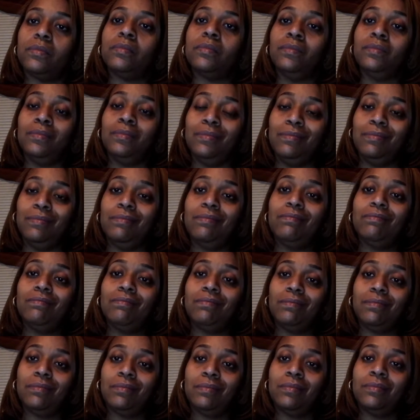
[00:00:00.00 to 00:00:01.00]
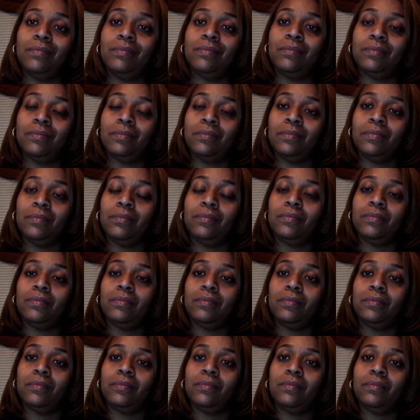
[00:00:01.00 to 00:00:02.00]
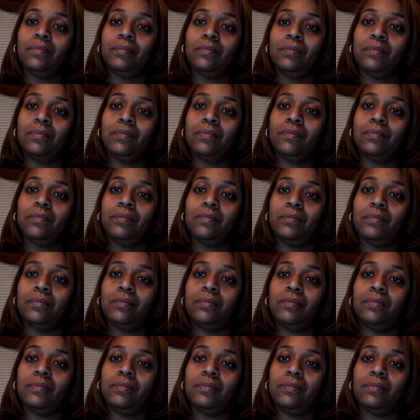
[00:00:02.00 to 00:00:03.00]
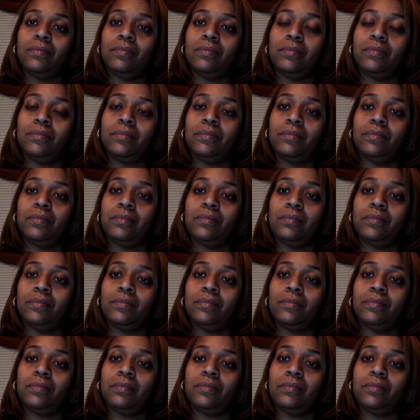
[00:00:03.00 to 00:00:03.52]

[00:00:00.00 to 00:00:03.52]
(not speaking)